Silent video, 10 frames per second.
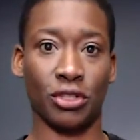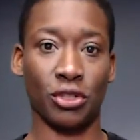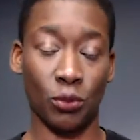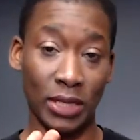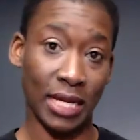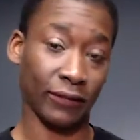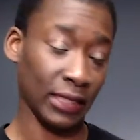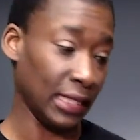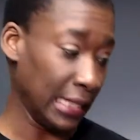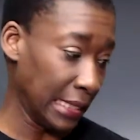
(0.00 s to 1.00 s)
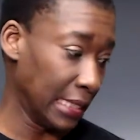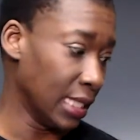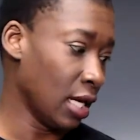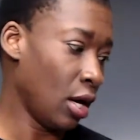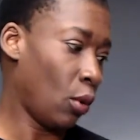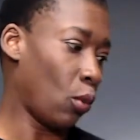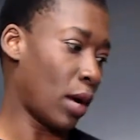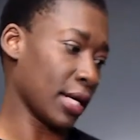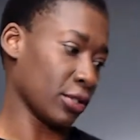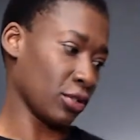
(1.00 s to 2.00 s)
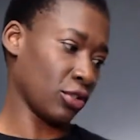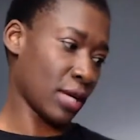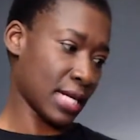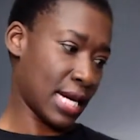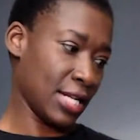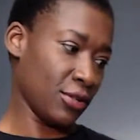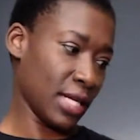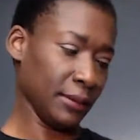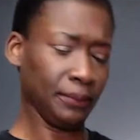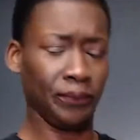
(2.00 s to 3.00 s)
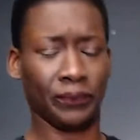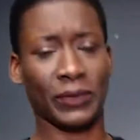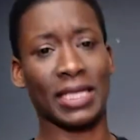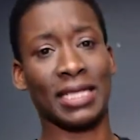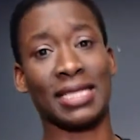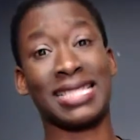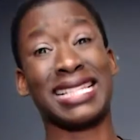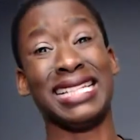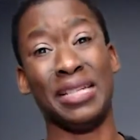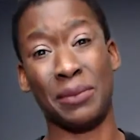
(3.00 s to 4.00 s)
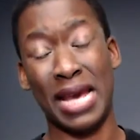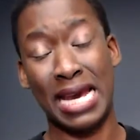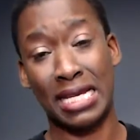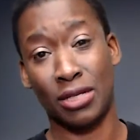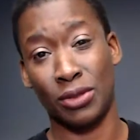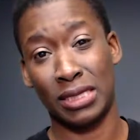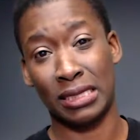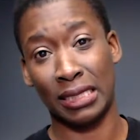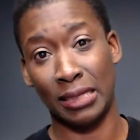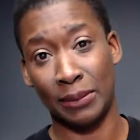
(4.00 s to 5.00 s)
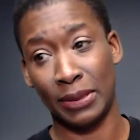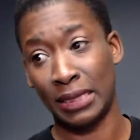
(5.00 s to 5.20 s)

So we definitely need water. So try to hydrate. Sleep, adequate sleep.